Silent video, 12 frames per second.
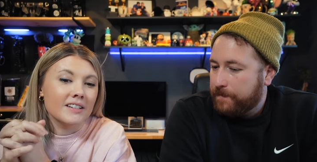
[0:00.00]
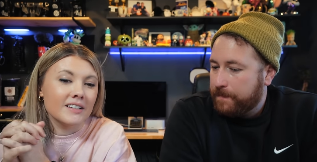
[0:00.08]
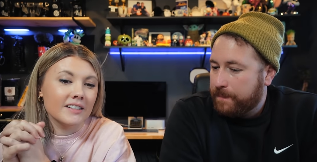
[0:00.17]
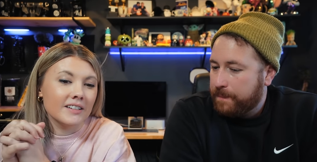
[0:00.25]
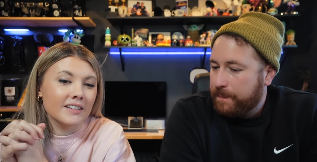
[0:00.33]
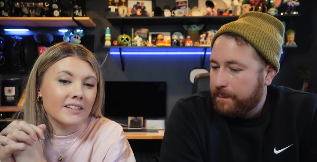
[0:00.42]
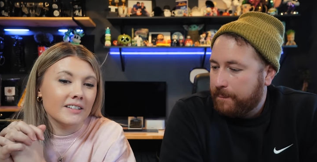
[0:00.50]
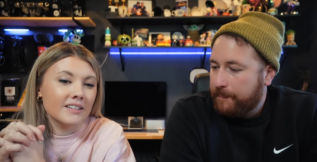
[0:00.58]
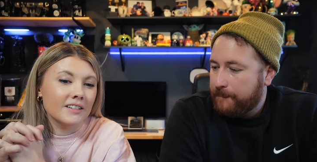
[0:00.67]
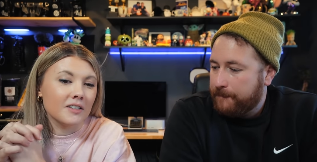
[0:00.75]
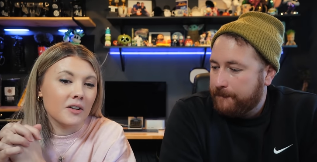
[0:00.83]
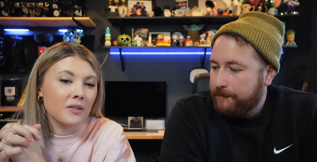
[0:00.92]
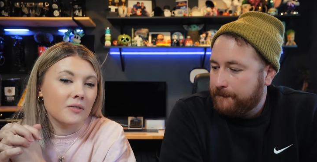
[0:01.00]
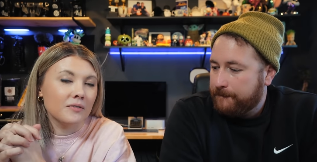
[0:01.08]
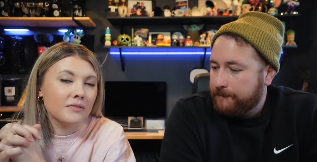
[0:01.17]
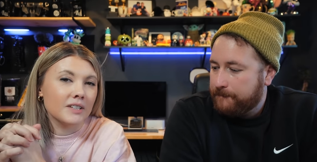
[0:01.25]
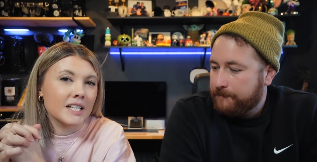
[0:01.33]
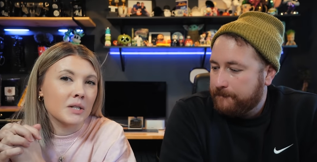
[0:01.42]
Speaker 1: to, you know,
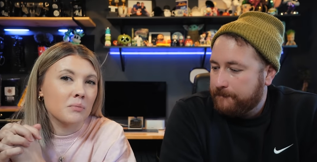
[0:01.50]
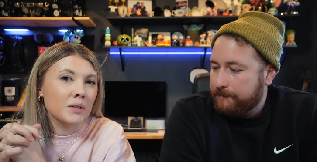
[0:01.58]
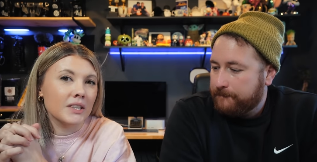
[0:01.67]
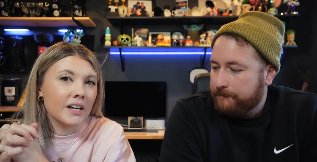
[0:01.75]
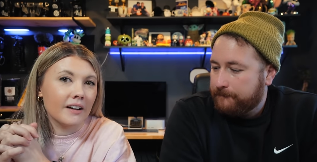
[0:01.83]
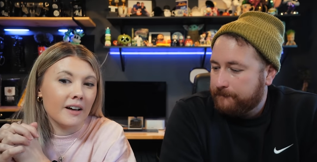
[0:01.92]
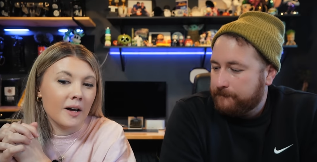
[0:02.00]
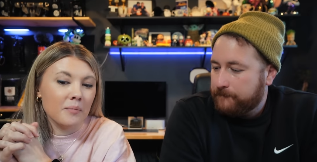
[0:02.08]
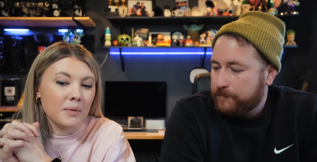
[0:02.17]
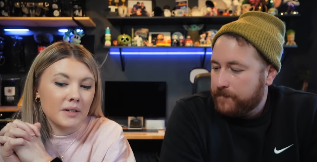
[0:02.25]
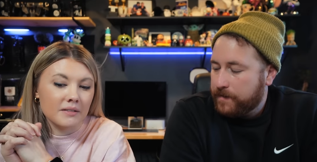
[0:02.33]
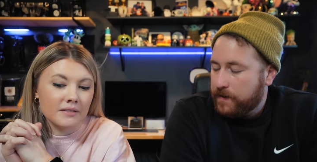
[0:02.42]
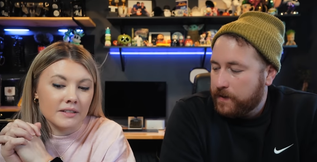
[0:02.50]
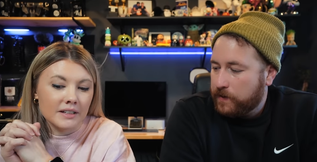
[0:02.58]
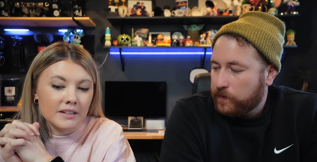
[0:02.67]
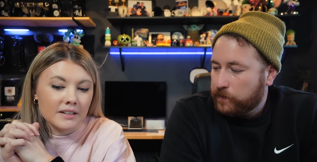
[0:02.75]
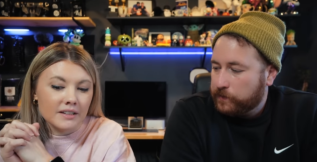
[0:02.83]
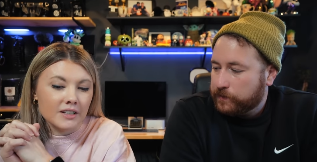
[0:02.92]
to split that up and
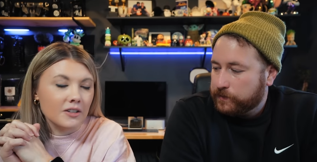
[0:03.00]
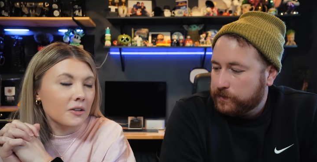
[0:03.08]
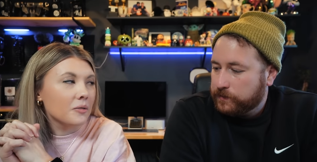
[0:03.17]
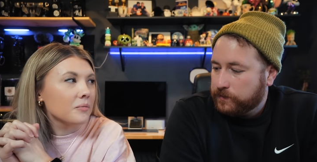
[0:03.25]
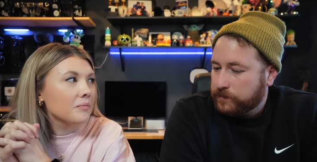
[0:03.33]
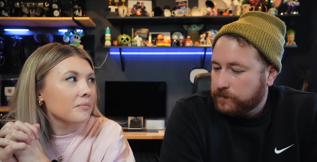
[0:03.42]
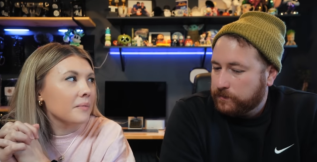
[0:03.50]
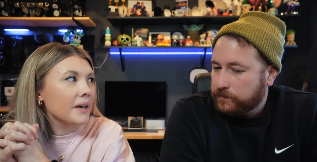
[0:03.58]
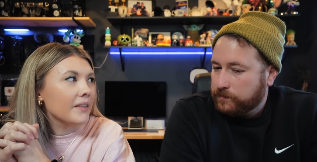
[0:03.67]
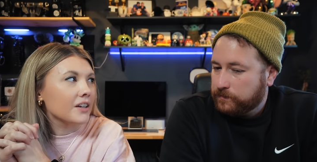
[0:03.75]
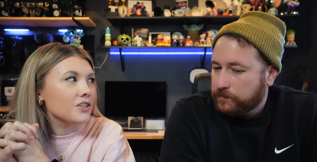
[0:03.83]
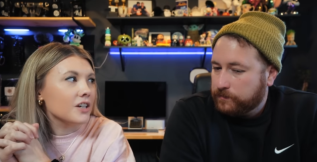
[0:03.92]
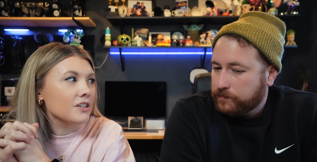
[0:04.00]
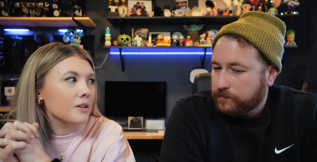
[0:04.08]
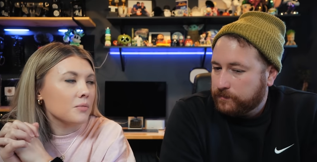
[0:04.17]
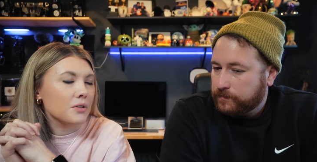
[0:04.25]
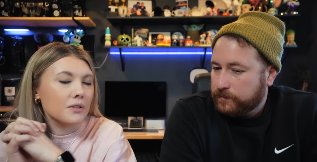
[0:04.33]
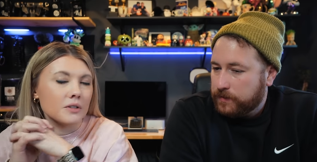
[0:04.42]
you know, make that change.
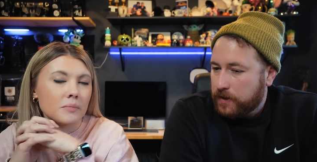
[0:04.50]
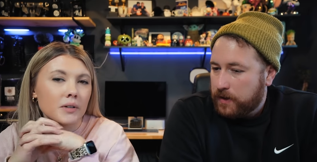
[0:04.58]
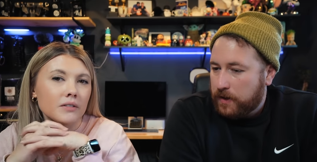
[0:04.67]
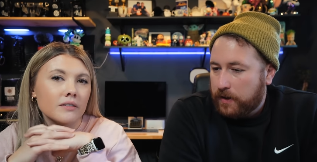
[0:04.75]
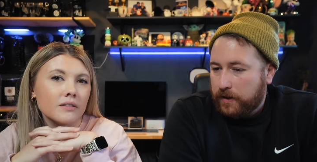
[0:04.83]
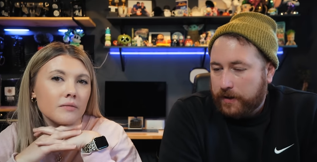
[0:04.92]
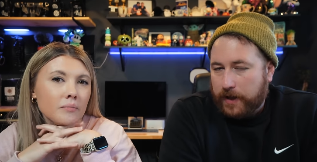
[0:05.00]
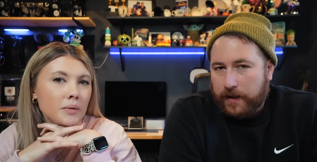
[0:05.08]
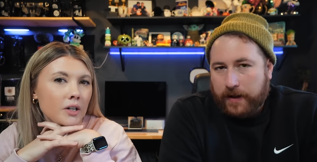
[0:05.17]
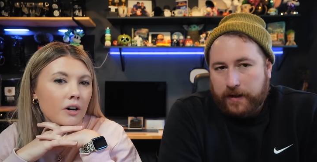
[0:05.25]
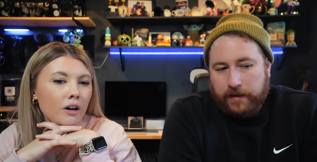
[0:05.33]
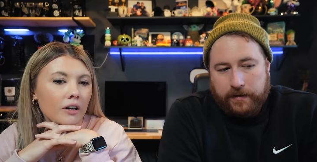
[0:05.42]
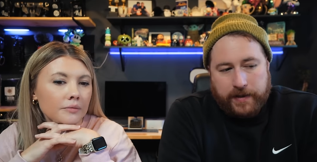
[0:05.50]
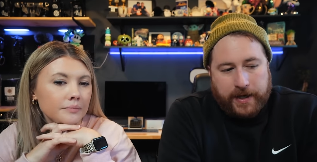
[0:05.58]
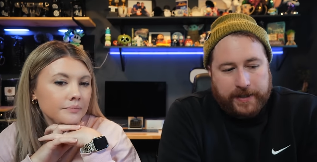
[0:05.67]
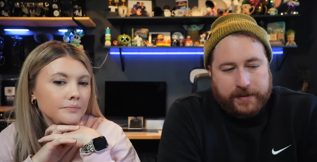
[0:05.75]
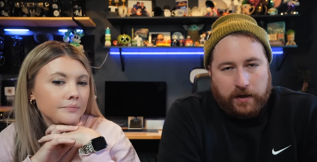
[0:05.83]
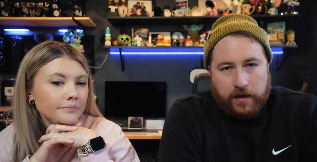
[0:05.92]
I'm sure it's been yeah, been that, hard. that
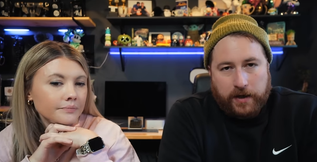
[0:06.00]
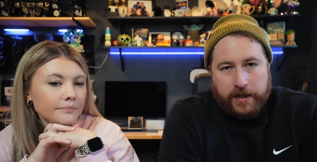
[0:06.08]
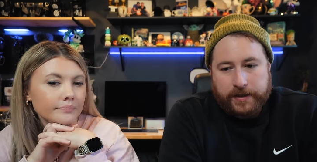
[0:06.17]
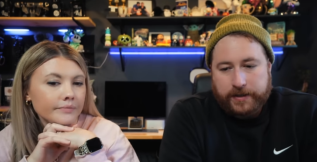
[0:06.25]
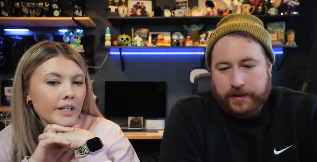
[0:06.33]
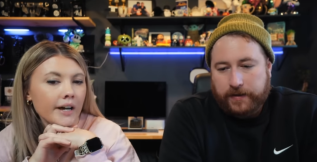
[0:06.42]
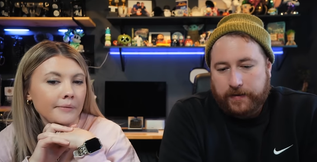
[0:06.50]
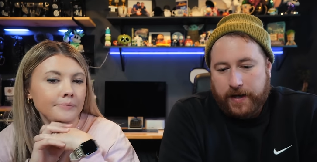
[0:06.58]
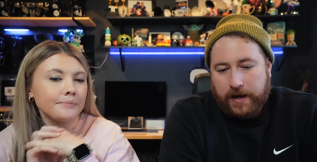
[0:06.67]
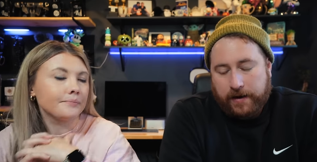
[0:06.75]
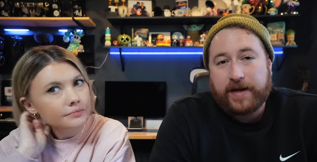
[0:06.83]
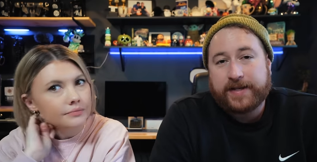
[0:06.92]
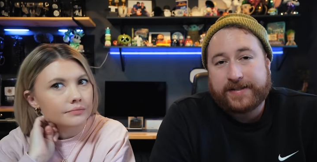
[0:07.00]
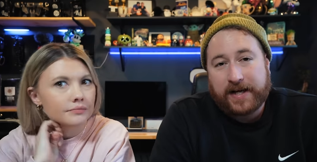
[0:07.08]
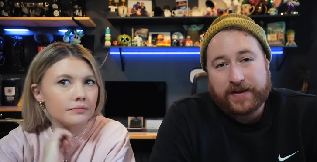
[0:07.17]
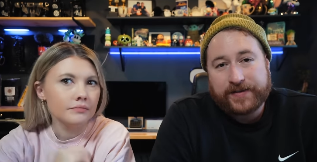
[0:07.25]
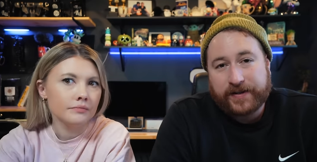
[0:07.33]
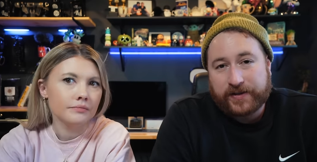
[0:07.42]
is
Speaker 2: a hard age to yeah. do that. It
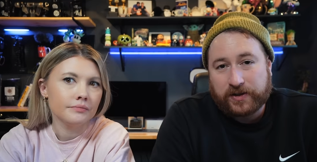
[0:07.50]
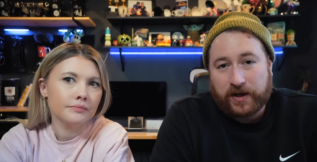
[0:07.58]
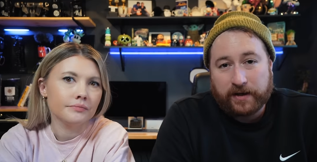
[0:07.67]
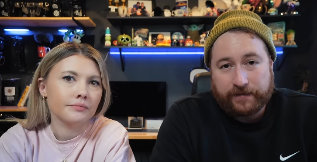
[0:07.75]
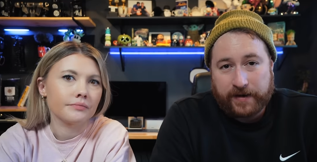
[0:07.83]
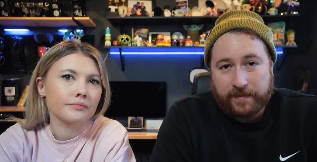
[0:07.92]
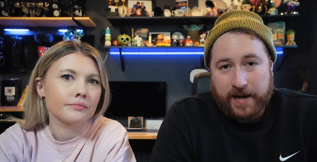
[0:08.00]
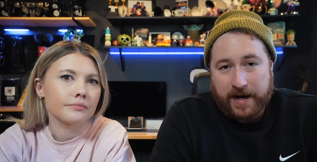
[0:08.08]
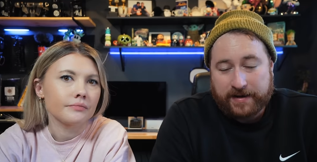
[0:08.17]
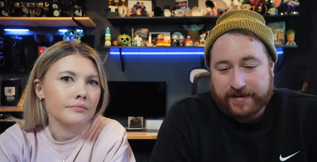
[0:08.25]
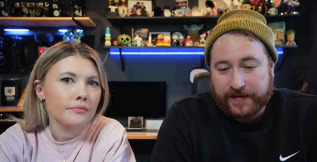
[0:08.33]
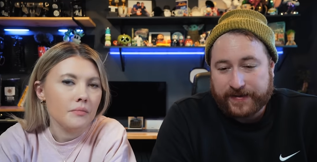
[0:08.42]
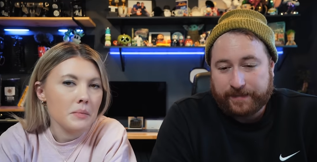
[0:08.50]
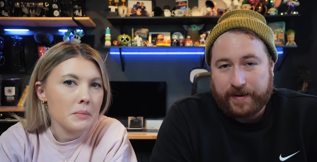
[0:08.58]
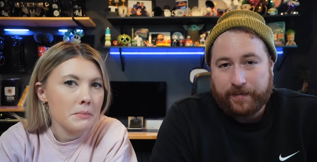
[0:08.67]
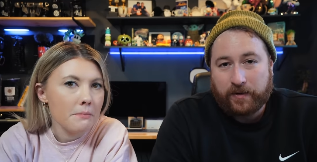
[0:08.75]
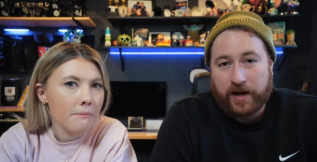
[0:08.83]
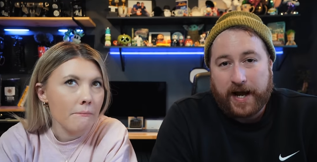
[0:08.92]
sounds like there's a lot of feedback. It sounds like
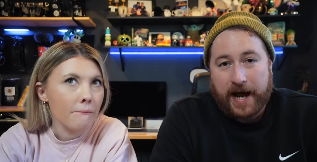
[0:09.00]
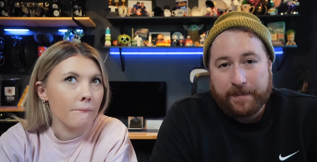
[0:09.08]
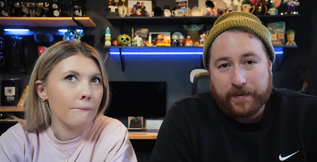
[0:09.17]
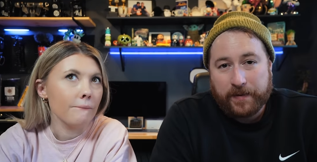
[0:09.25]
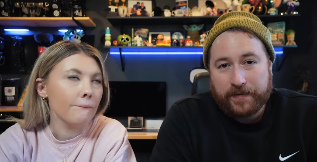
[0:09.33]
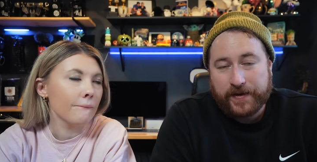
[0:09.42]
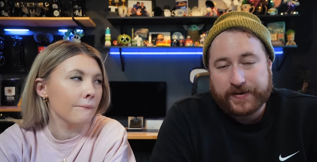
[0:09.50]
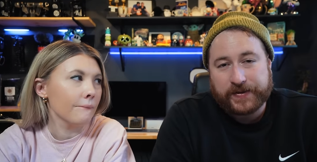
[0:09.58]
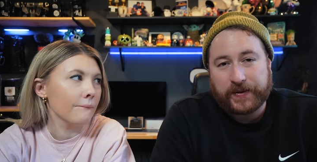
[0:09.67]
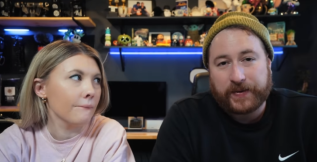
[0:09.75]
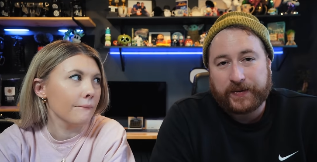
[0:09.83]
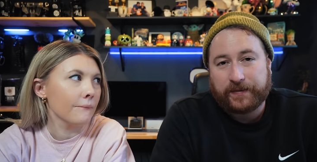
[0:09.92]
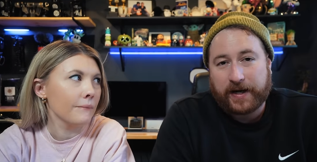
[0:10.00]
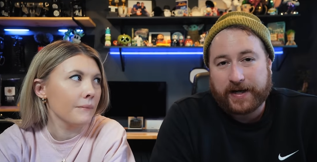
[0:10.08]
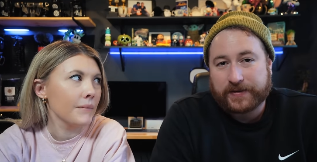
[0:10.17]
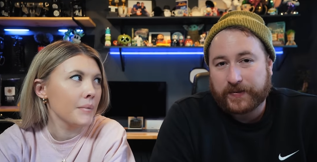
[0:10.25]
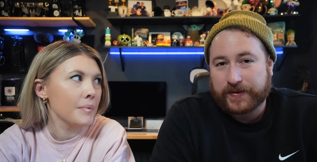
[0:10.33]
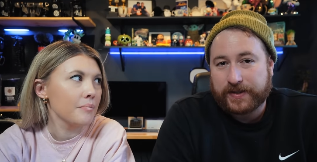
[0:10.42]
people are not happy with it. Mm -hmm. So mm-hmm. I
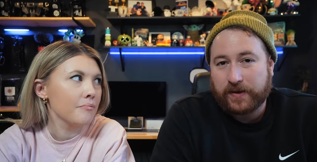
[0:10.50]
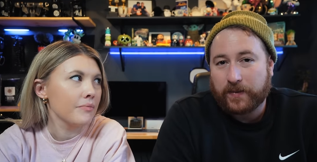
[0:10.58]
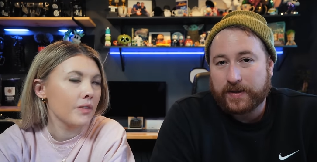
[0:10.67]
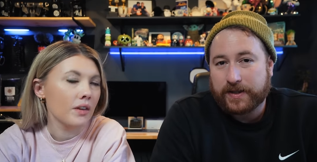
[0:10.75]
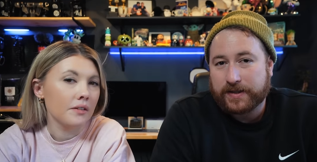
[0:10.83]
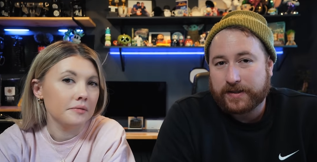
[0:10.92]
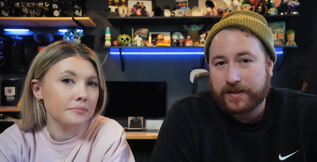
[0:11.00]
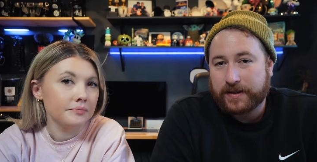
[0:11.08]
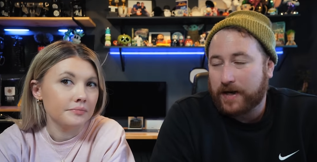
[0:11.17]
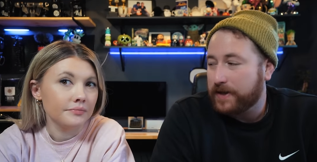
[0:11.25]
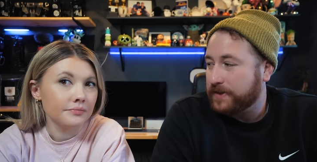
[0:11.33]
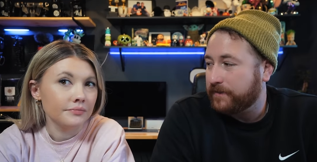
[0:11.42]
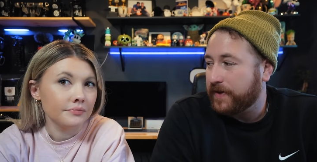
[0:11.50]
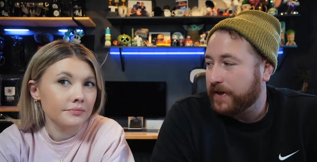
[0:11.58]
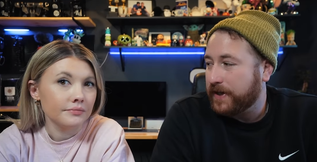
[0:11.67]
guess we'll see what Disney does if they